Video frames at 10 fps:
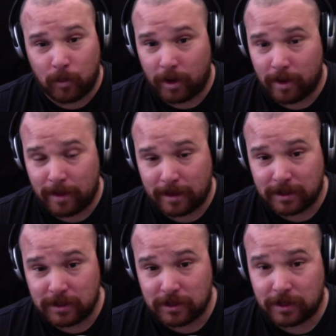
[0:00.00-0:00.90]
worry about
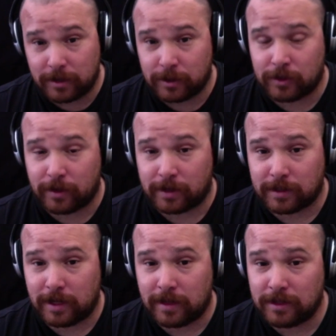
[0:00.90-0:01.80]
these thinner
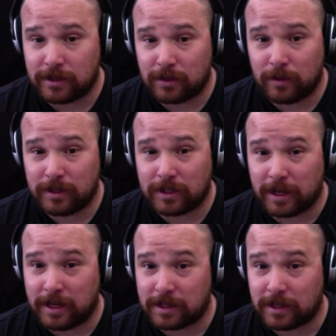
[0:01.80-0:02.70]
strings, okay? These are the ones
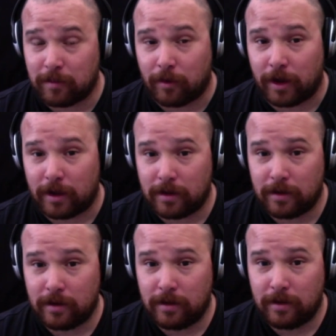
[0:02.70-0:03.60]
that easily break,
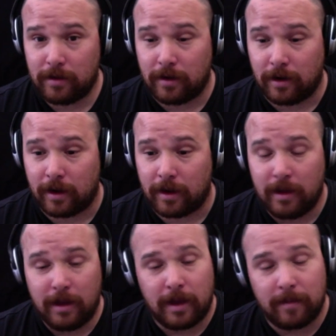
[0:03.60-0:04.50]
all right?
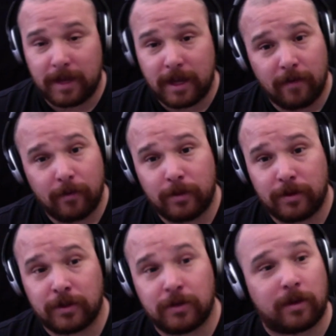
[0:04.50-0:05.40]
And be careful with
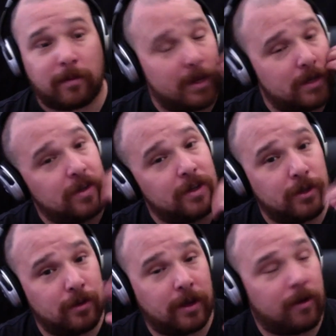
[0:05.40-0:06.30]
your tuning. Make sure you're
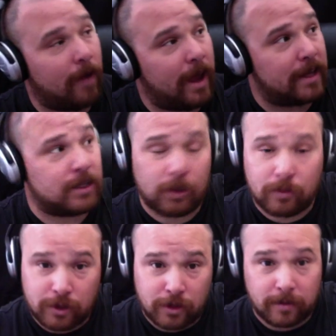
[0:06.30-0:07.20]
tuning it right and
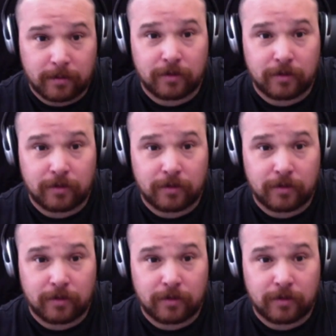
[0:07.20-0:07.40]
don't turn